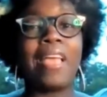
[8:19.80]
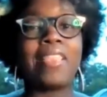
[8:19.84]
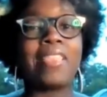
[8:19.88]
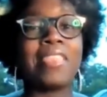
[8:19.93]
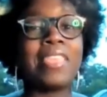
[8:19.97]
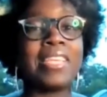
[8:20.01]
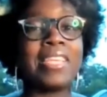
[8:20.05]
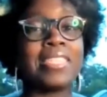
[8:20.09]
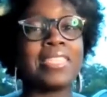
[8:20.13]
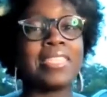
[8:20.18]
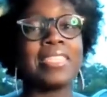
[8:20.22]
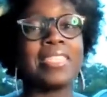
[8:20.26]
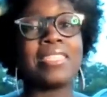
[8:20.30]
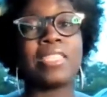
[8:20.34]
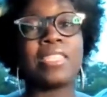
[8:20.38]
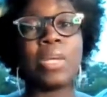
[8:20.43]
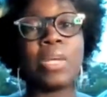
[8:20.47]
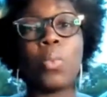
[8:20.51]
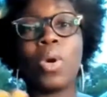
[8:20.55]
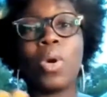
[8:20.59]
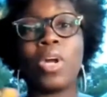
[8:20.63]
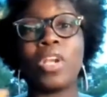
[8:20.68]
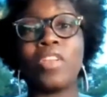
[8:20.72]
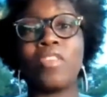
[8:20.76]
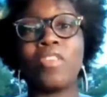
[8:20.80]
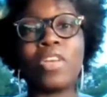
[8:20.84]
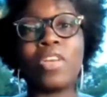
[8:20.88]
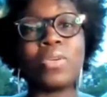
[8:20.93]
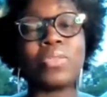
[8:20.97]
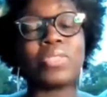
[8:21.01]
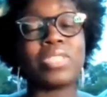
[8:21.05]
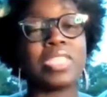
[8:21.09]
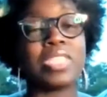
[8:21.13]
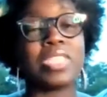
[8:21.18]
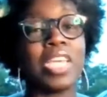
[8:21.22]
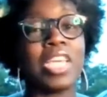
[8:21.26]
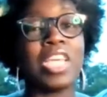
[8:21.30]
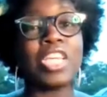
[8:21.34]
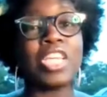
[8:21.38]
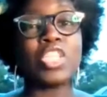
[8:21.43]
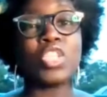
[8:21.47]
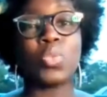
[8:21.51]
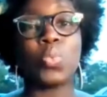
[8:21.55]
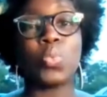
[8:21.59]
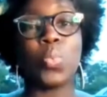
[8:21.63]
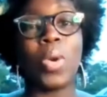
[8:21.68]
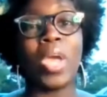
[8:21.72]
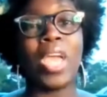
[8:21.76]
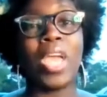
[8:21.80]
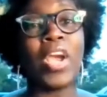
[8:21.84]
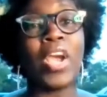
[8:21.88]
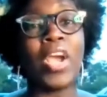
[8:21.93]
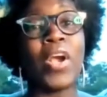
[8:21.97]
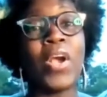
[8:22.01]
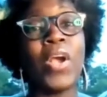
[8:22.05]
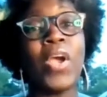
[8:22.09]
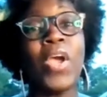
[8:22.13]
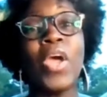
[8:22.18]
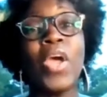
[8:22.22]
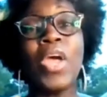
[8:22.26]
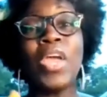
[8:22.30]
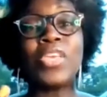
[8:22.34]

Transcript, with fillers: this is one of those things where,